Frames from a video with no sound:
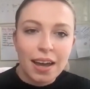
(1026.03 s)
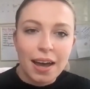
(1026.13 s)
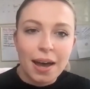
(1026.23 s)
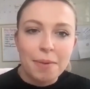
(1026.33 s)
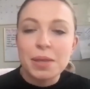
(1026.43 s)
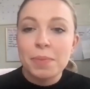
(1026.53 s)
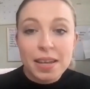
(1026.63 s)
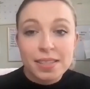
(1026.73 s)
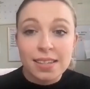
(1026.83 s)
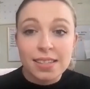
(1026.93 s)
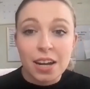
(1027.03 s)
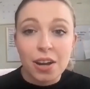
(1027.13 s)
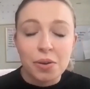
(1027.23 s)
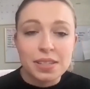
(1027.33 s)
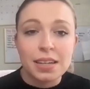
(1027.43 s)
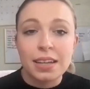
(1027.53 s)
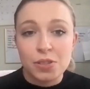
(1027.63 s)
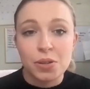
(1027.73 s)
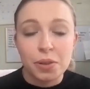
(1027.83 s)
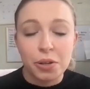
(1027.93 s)
Uh, best case scenario is it
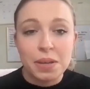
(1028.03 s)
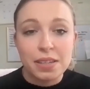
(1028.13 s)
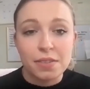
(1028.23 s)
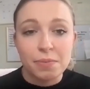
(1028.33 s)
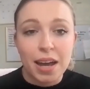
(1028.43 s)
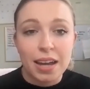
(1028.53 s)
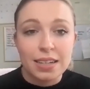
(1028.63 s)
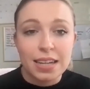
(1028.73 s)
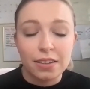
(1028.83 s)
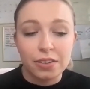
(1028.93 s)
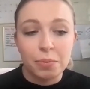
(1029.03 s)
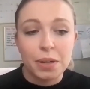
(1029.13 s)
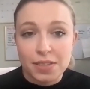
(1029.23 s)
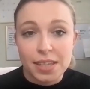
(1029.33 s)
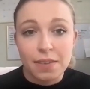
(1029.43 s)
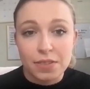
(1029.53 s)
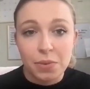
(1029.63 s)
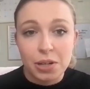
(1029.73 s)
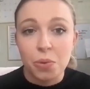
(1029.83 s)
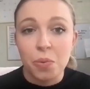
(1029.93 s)
gives you a little peace of mind and a little bit of safety
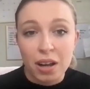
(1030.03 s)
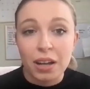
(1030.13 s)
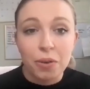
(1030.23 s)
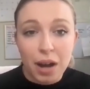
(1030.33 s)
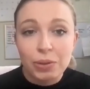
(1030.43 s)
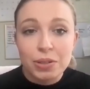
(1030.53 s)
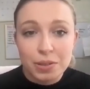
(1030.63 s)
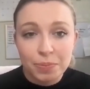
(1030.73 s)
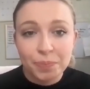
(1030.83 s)
when you're walking around.